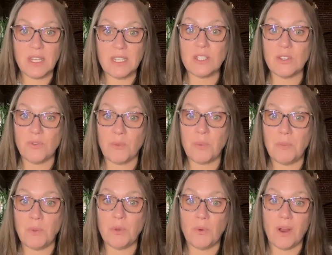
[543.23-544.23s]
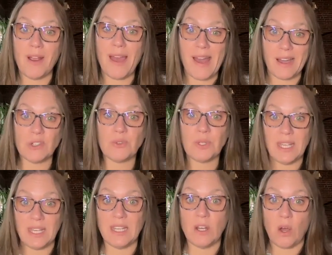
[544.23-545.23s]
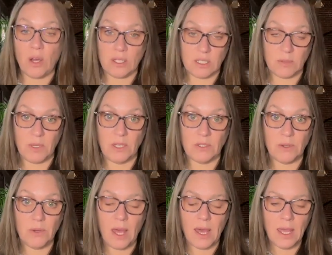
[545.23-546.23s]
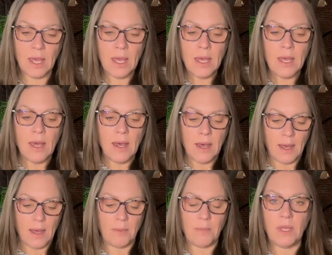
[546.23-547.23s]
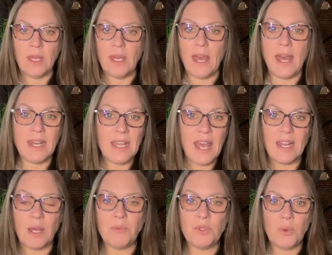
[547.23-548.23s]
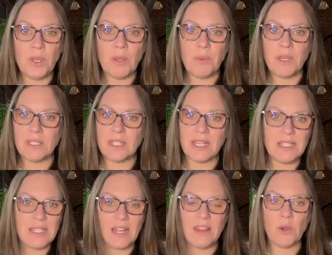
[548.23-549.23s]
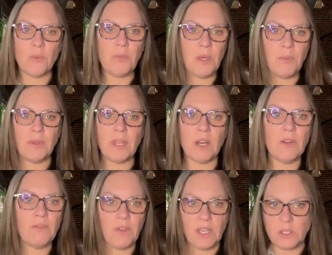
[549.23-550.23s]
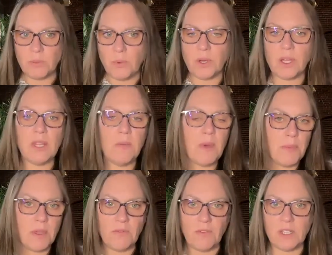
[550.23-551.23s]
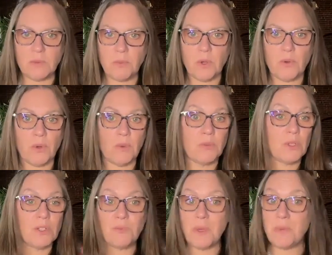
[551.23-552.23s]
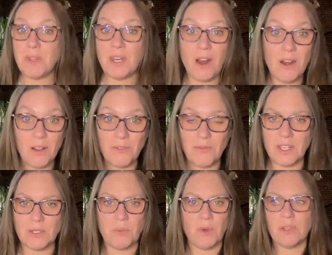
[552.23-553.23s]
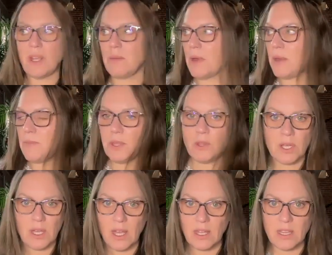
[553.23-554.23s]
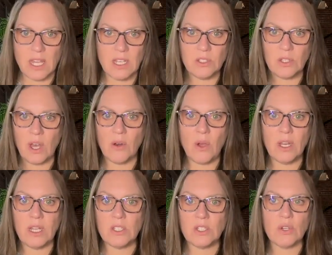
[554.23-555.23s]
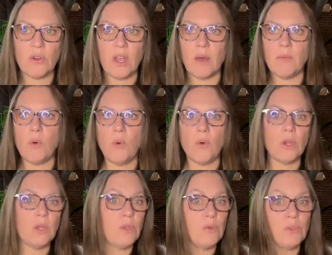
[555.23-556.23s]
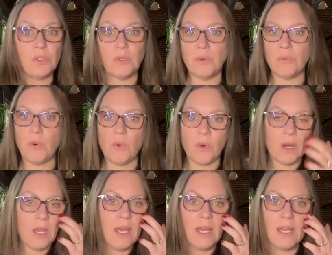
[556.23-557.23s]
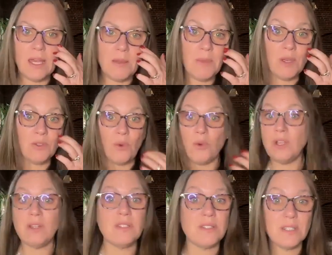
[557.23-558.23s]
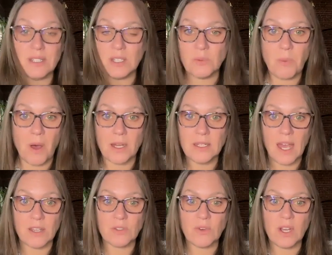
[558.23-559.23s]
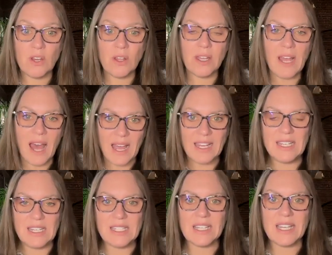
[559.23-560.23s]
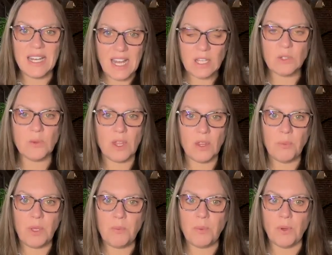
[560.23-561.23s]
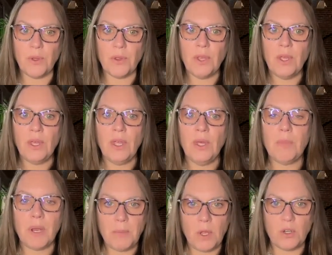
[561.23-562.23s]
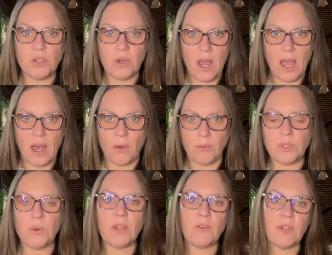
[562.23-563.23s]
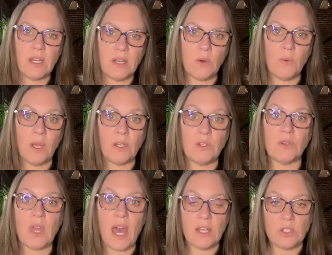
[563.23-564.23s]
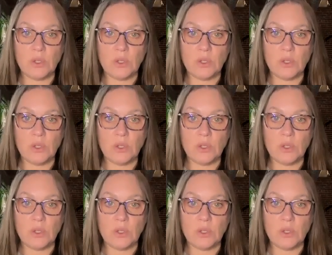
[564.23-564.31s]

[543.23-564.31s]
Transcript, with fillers: This is for people who are actually in ostomies, okay? Um, and again, I'm doing it because, like I said, there are people that are in Facebook and they might be in Facebook groups, or there's people that aren't on Facebook. They might be looking at things out on Instagram or YouTube or emails, or you're listening to this podcast, right? And you're like, I need to connect with other people, but I'm not sure how. So I created a way to do that.